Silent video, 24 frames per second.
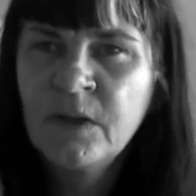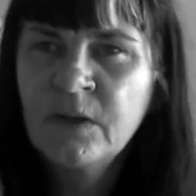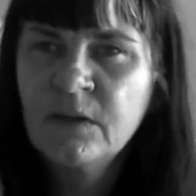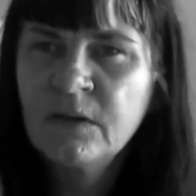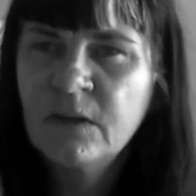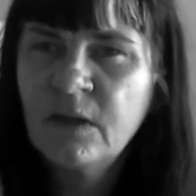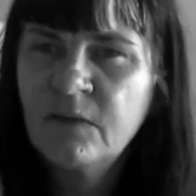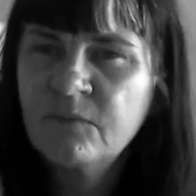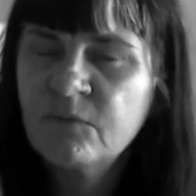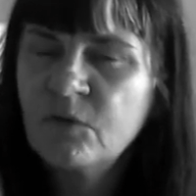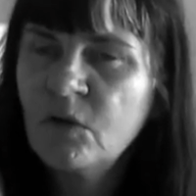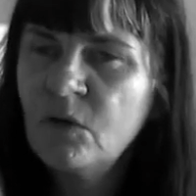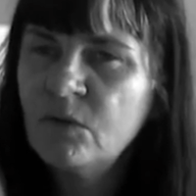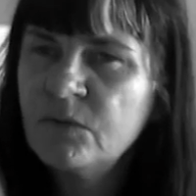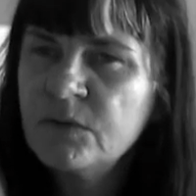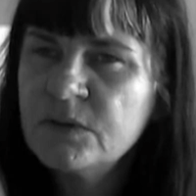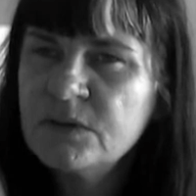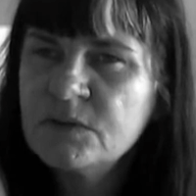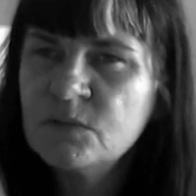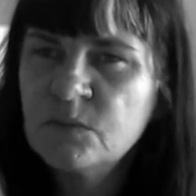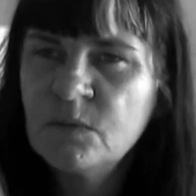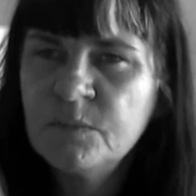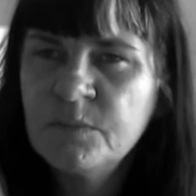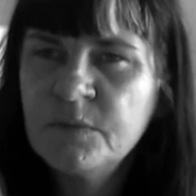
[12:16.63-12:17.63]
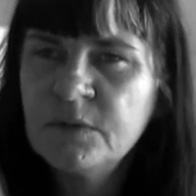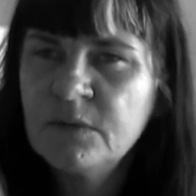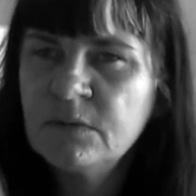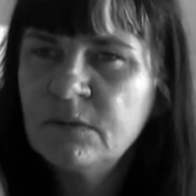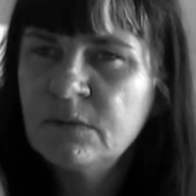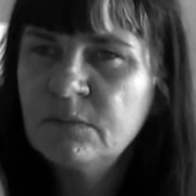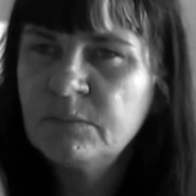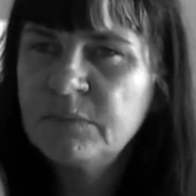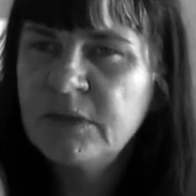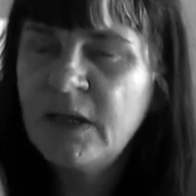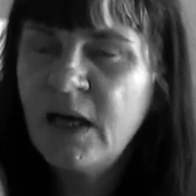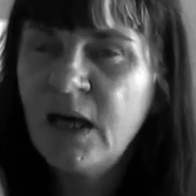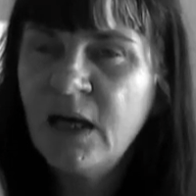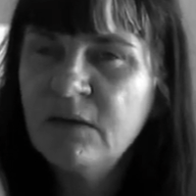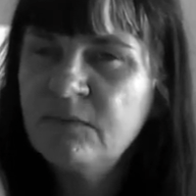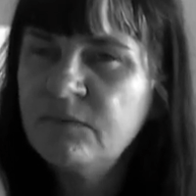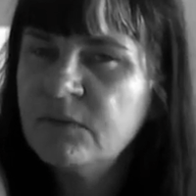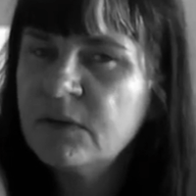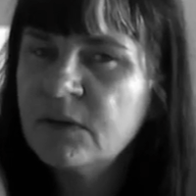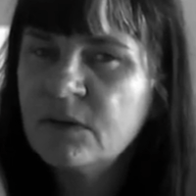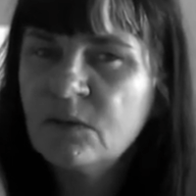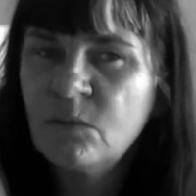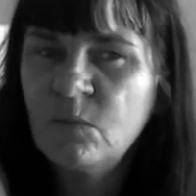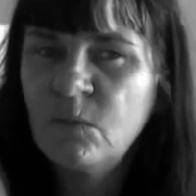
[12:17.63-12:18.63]
they've got these women
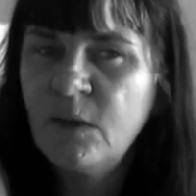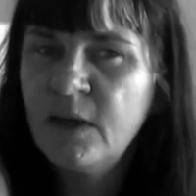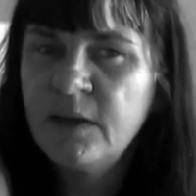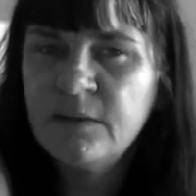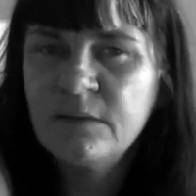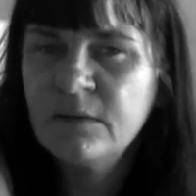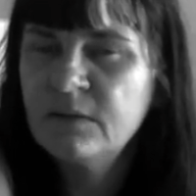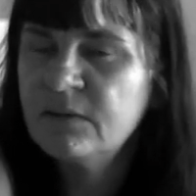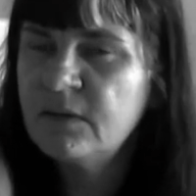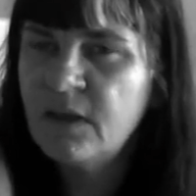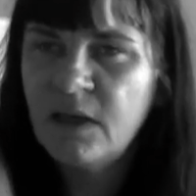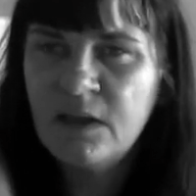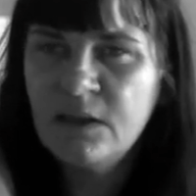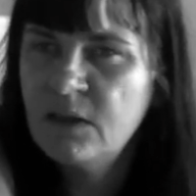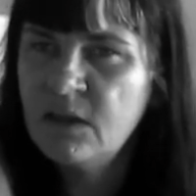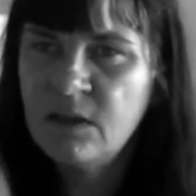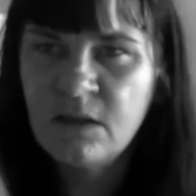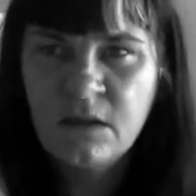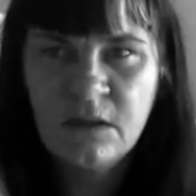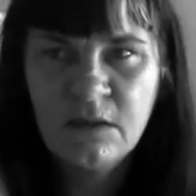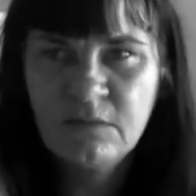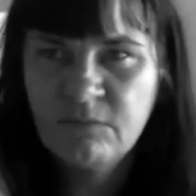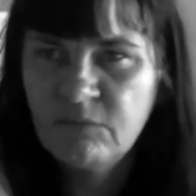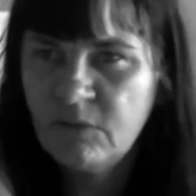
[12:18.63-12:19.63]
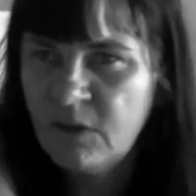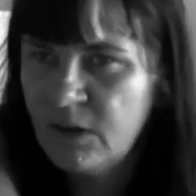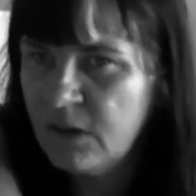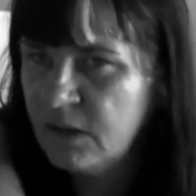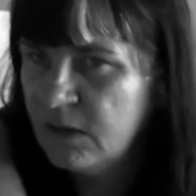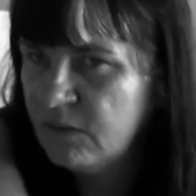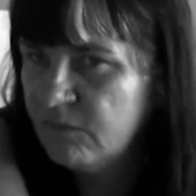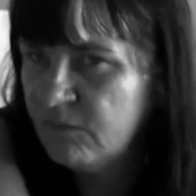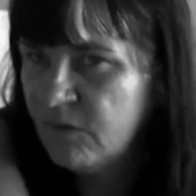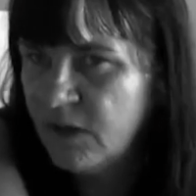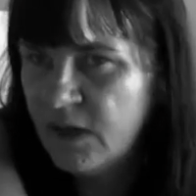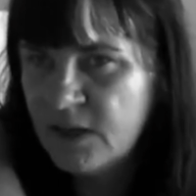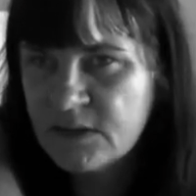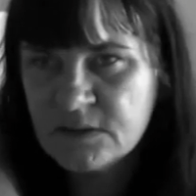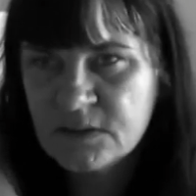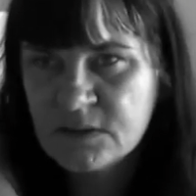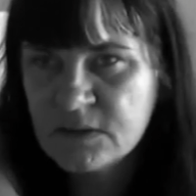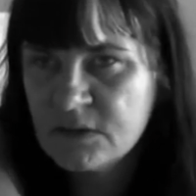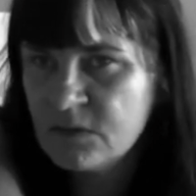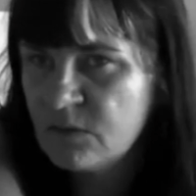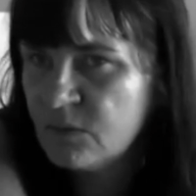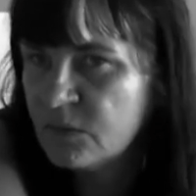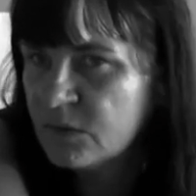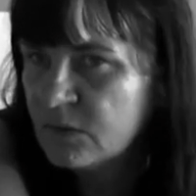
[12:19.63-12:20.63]
behaving in a way that they'd never, ever had to
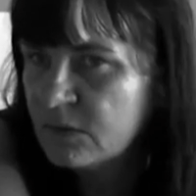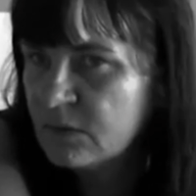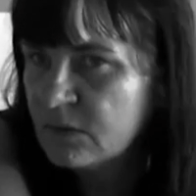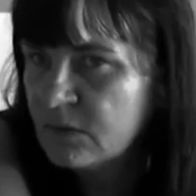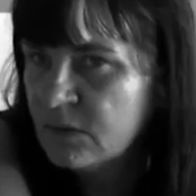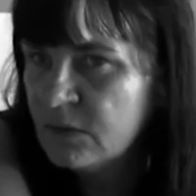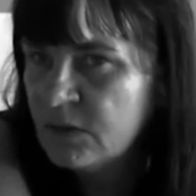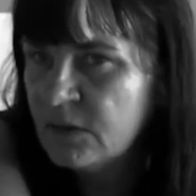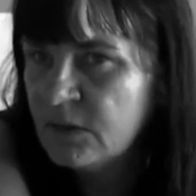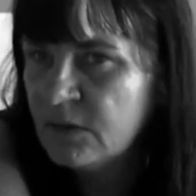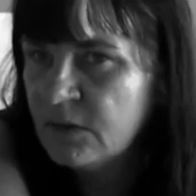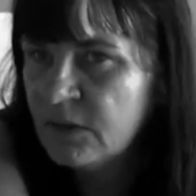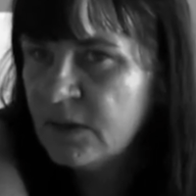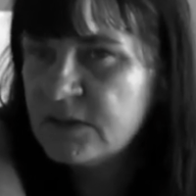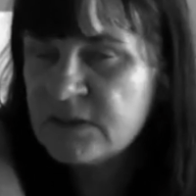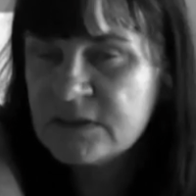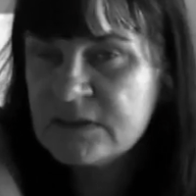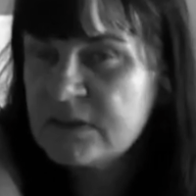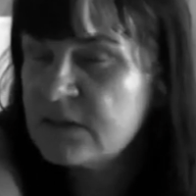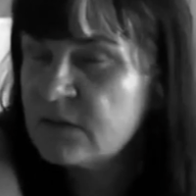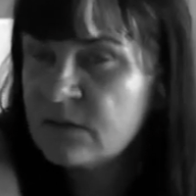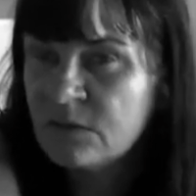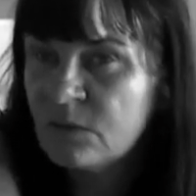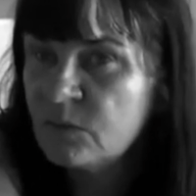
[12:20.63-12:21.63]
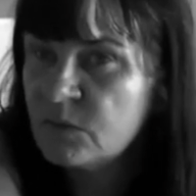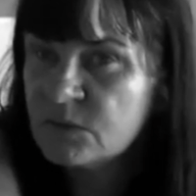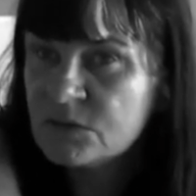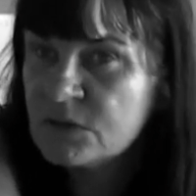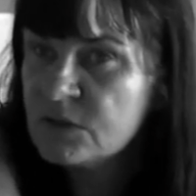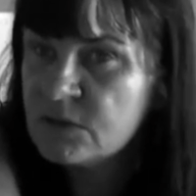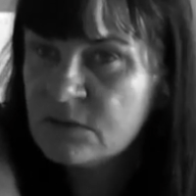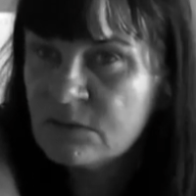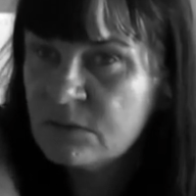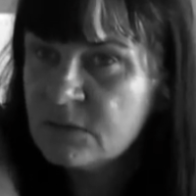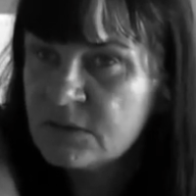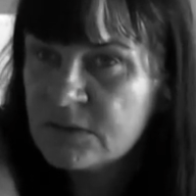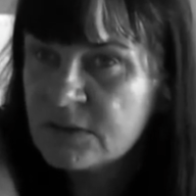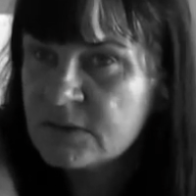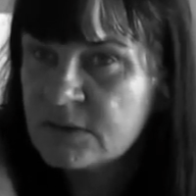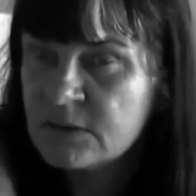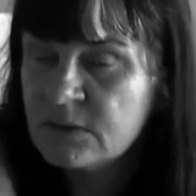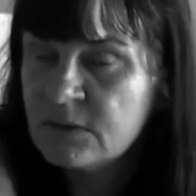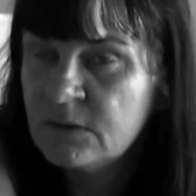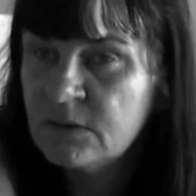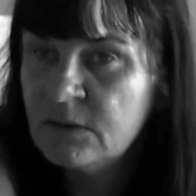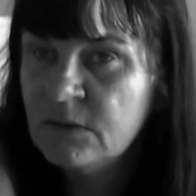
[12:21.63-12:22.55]
deal with. They just didn't know what to do with us.